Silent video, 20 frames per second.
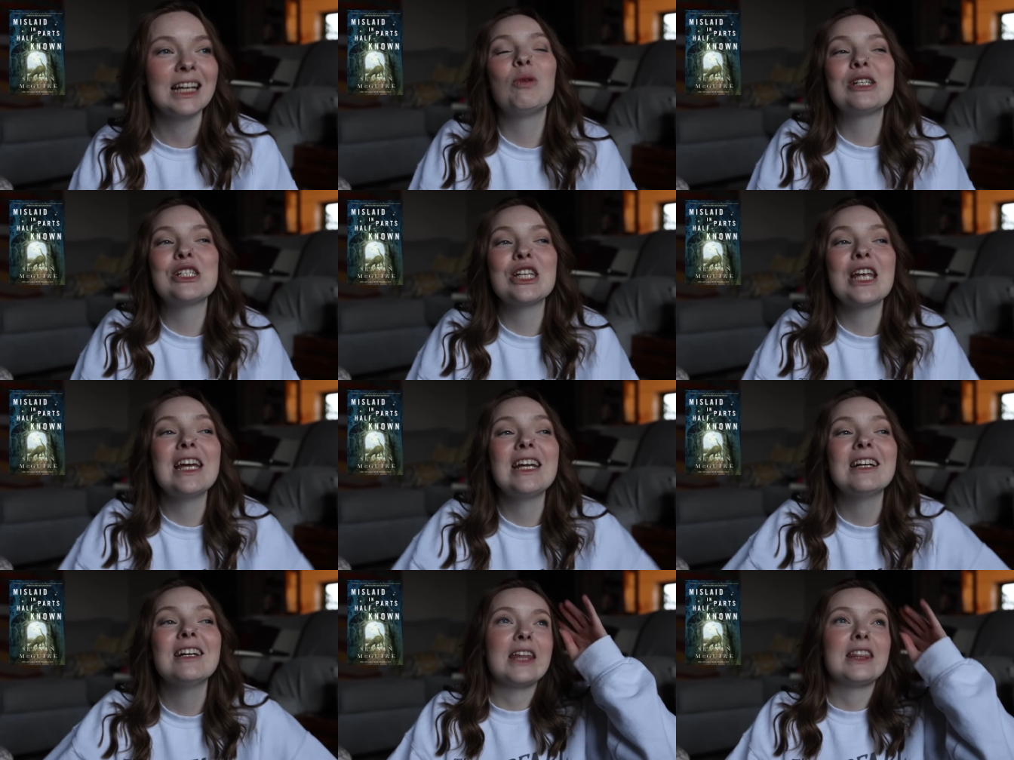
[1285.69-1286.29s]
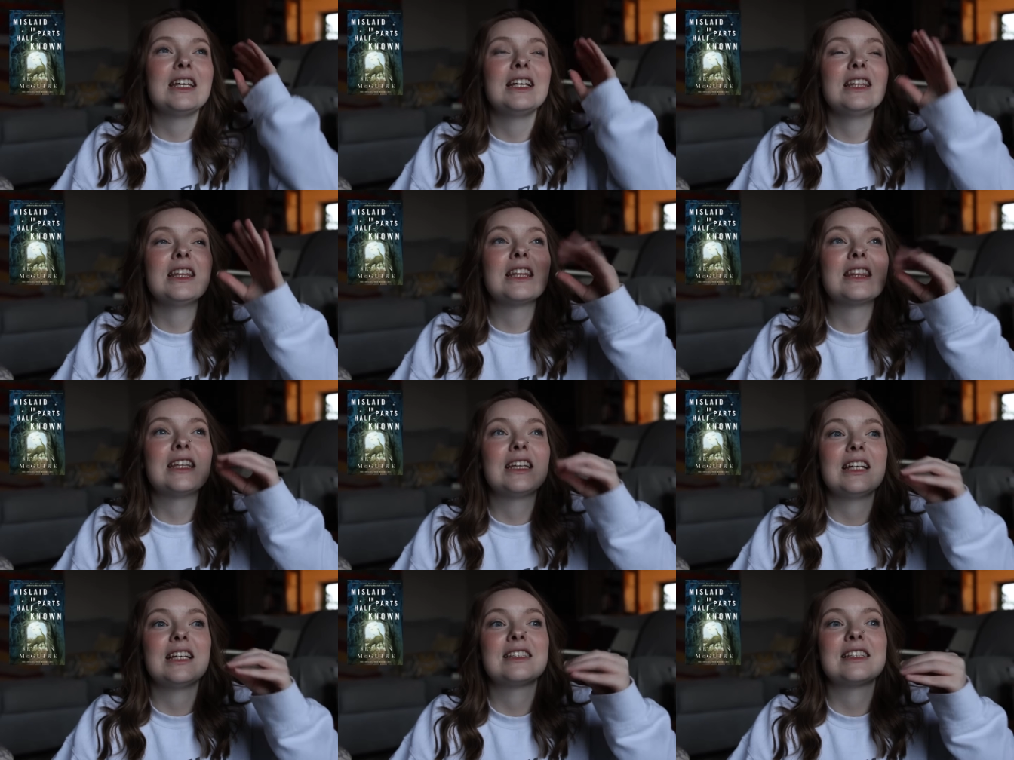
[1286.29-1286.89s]
which like I think the
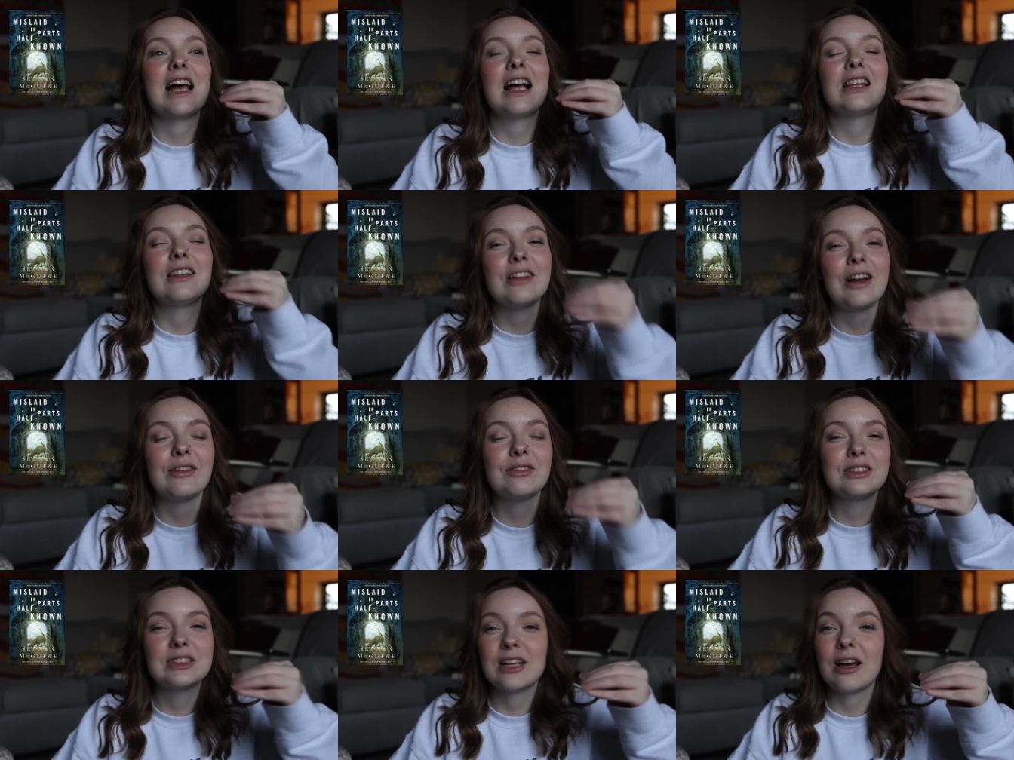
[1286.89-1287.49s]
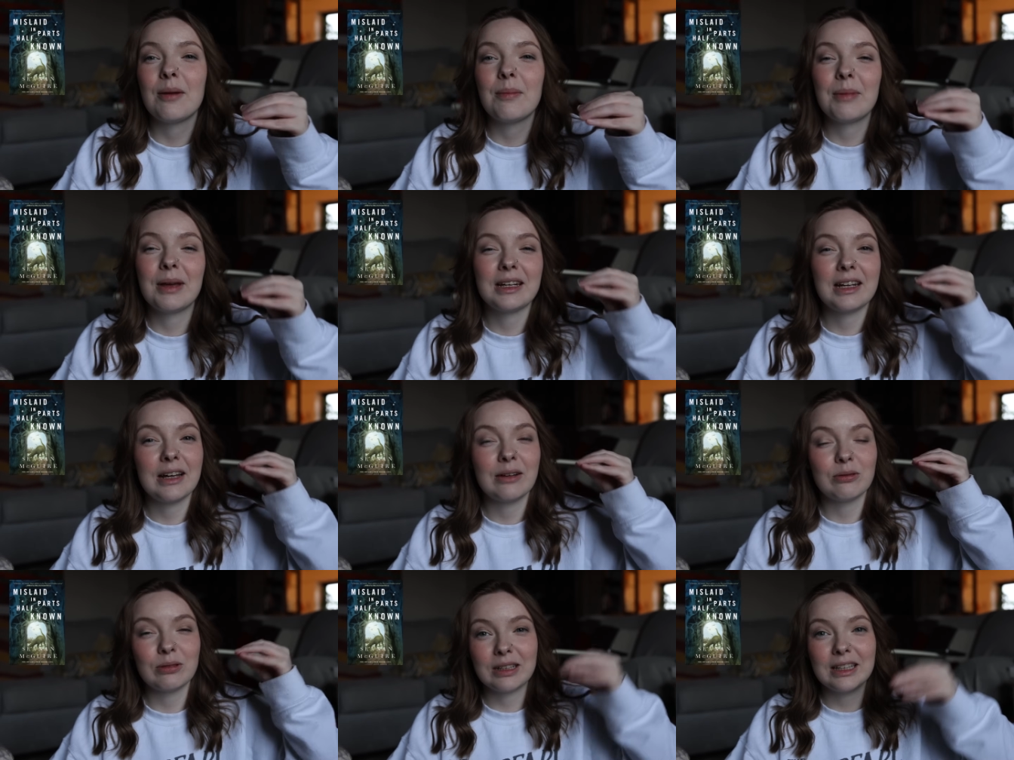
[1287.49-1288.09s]
thing is I love some and
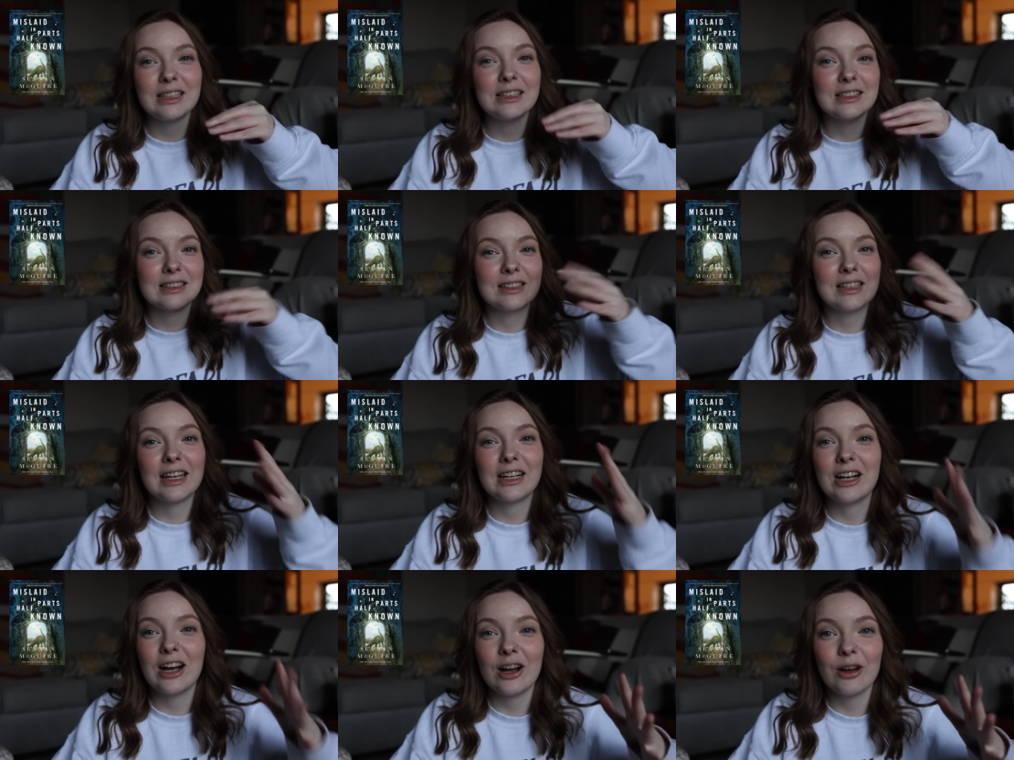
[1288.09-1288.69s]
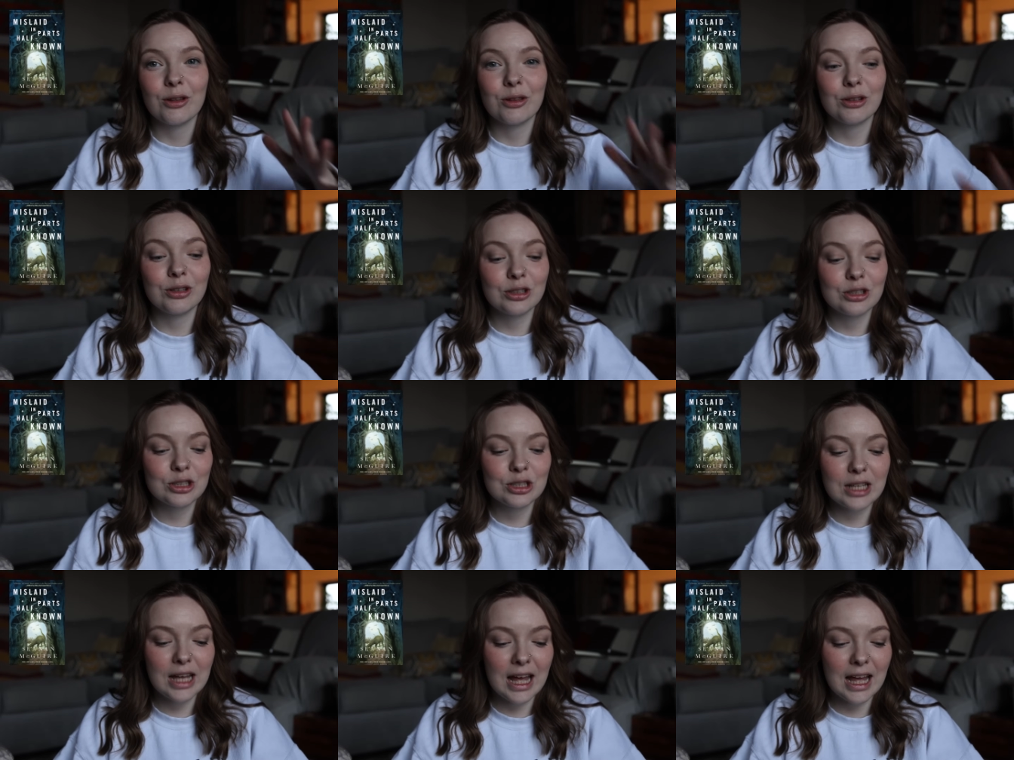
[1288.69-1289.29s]
I really dislike
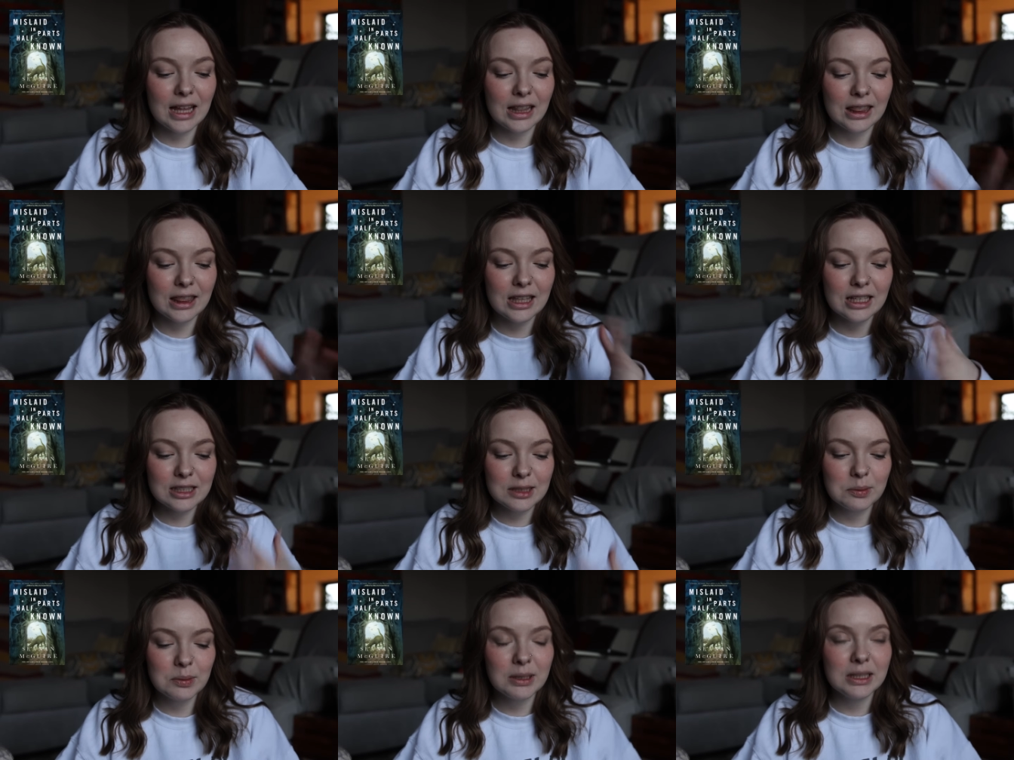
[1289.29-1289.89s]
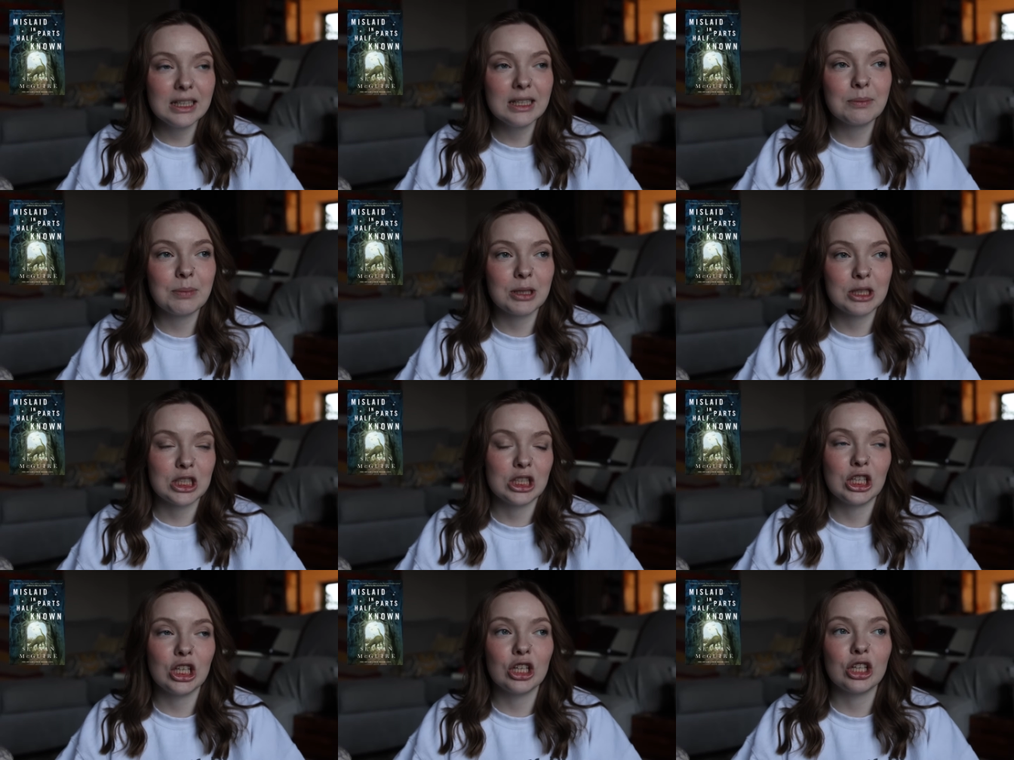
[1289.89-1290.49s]
others and this one in
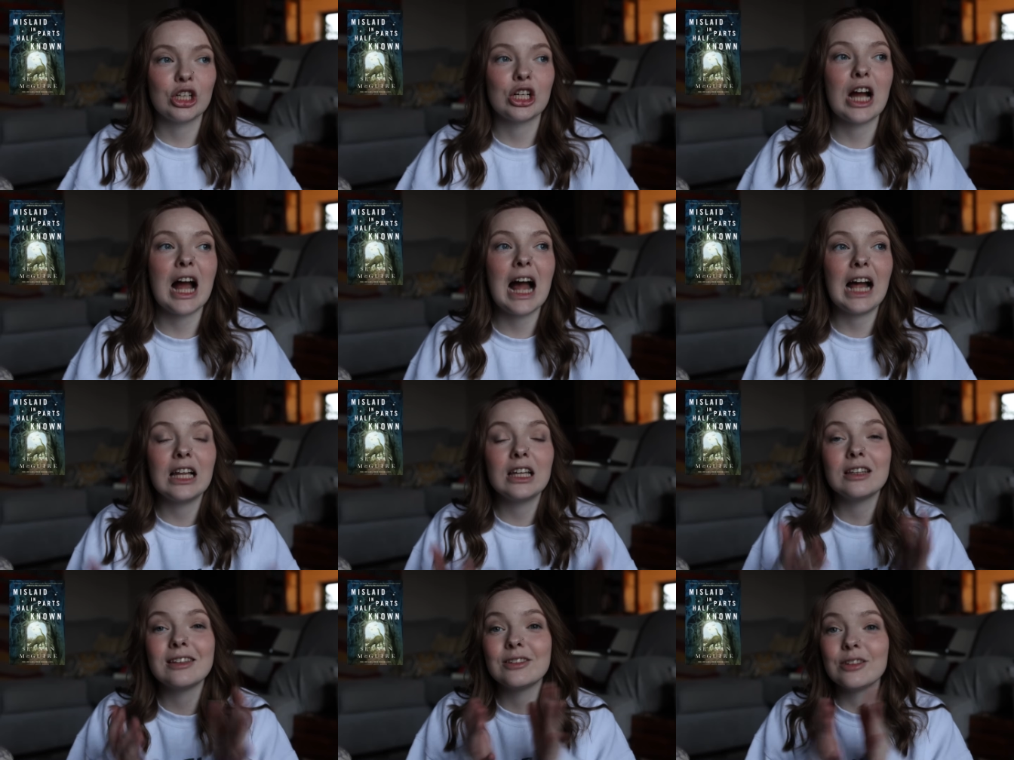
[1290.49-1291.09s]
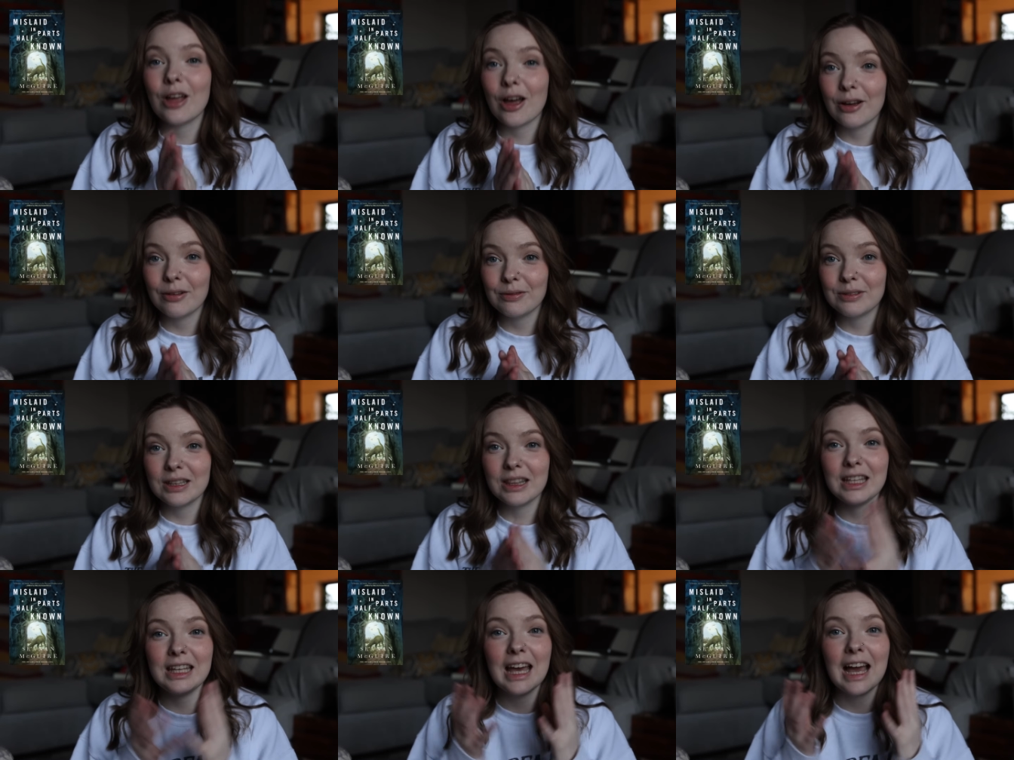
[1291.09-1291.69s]
particular I
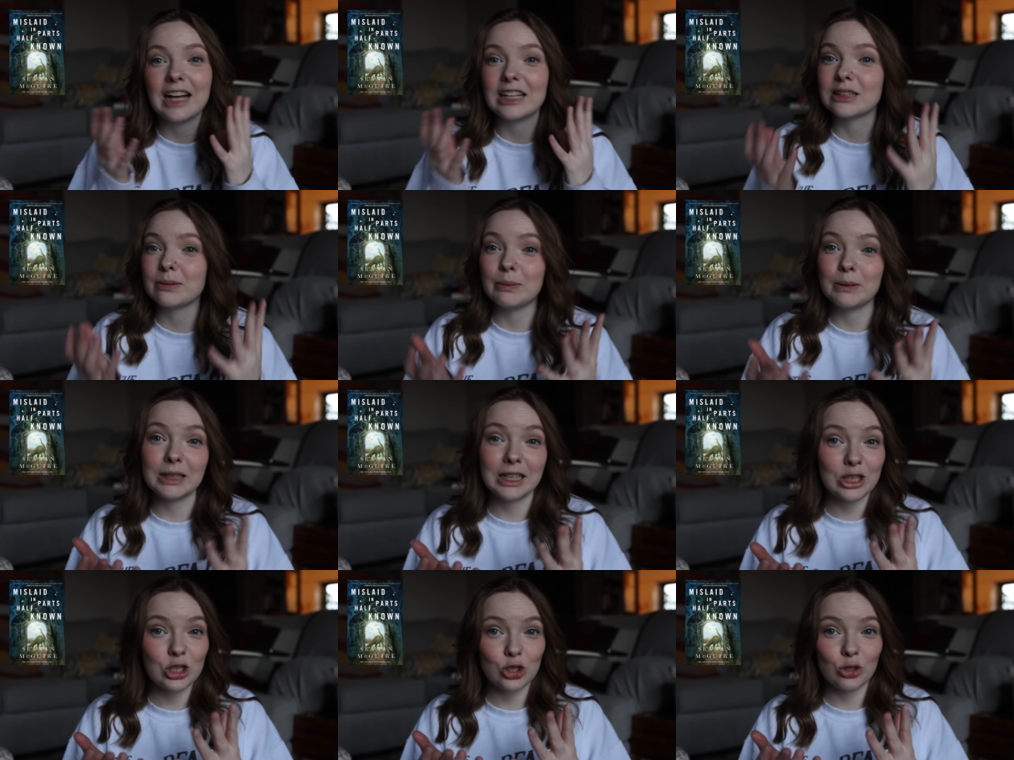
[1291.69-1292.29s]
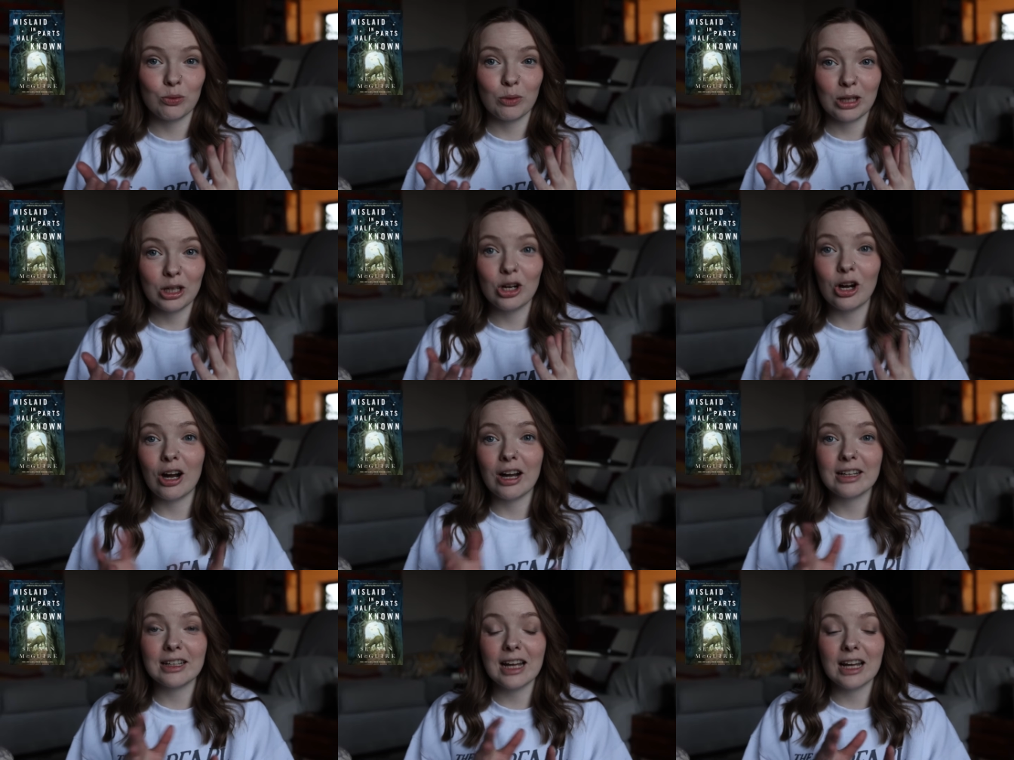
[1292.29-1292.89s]
loved the explanation we
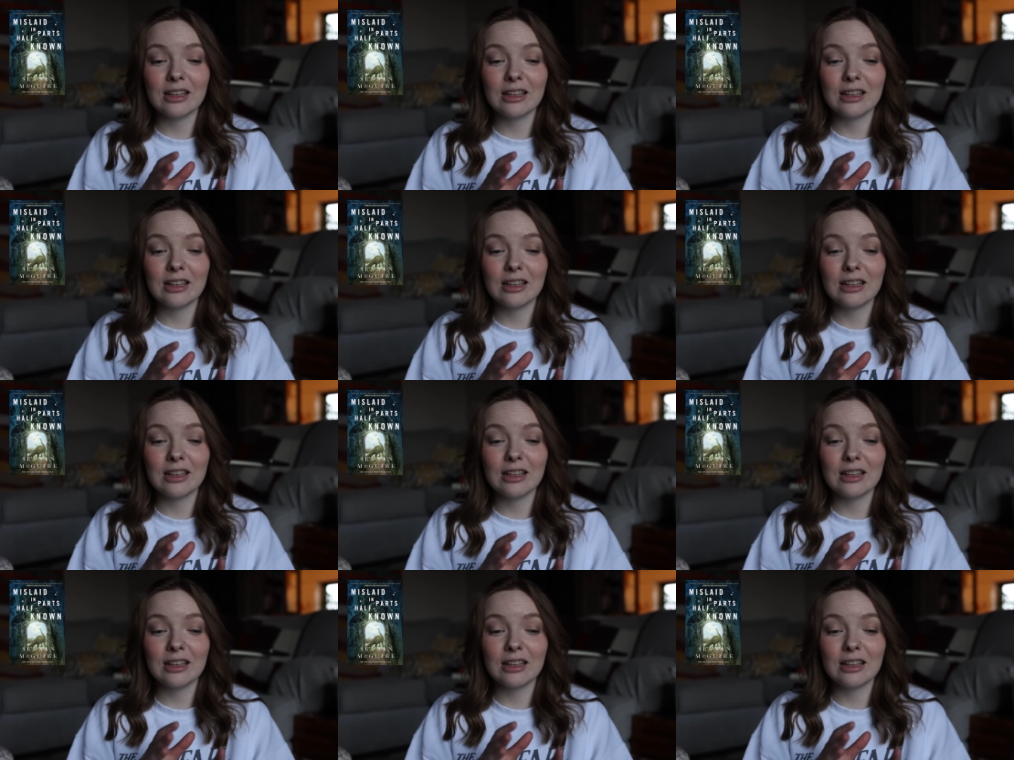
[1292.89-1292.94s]
got.